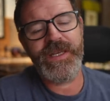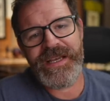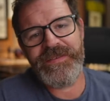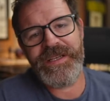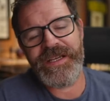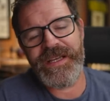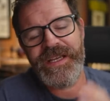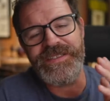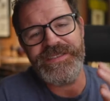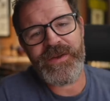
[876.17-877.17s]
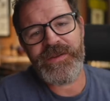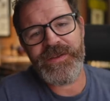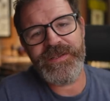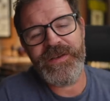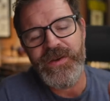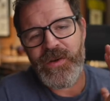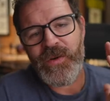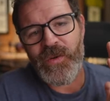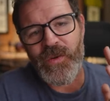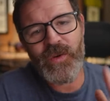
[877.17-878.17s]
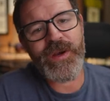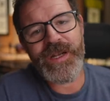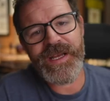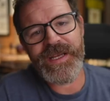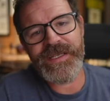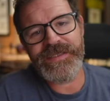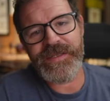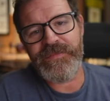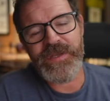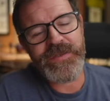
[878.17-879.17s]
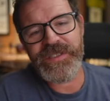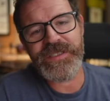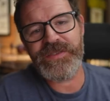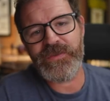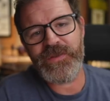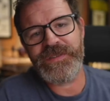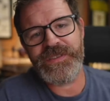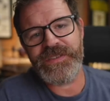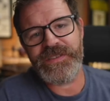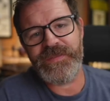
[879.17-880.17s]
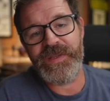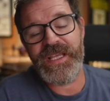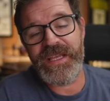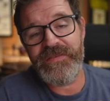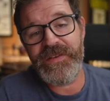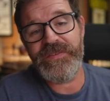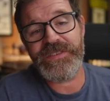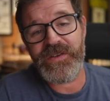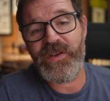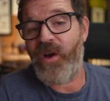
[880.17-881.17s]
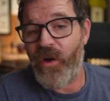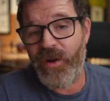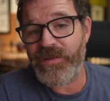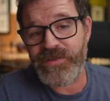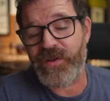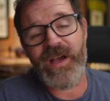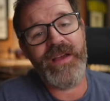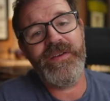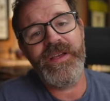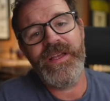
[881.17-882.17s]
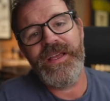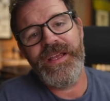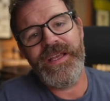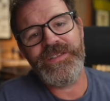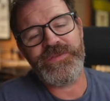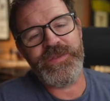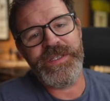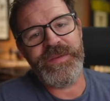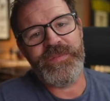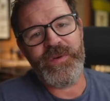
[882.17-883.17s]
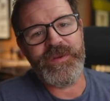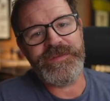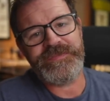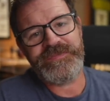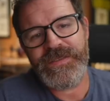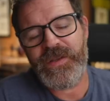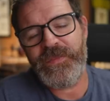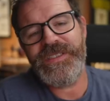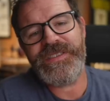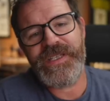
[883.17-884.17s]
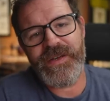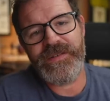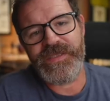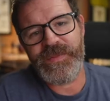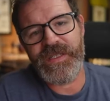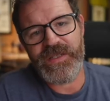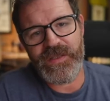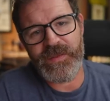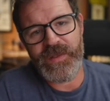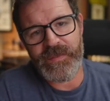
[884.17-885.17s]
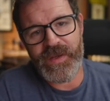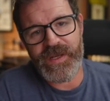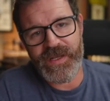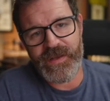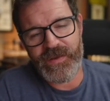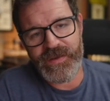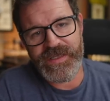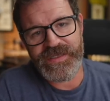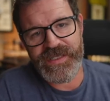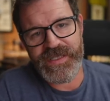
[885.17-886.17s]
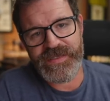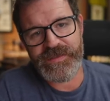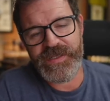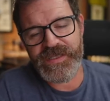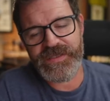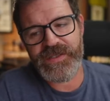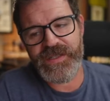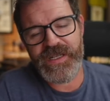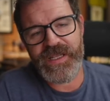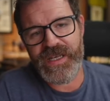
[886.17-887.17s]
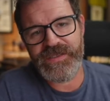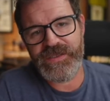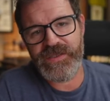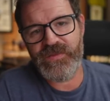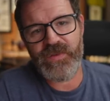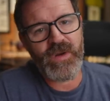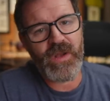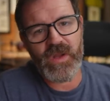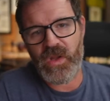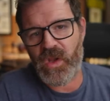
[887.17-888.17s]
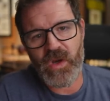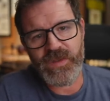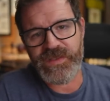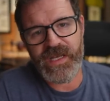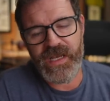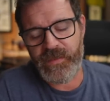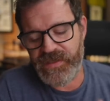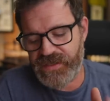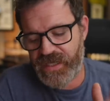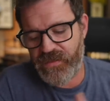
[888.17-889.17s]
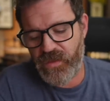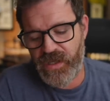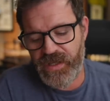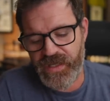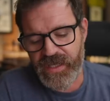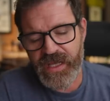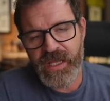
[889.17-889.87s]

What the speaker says: Having a solid, organized music storage system, even if it's on a hard drive, is really important. So don't be scared to spend a little bit of money on these things because they're going to last you for a long time. It's kind of one of the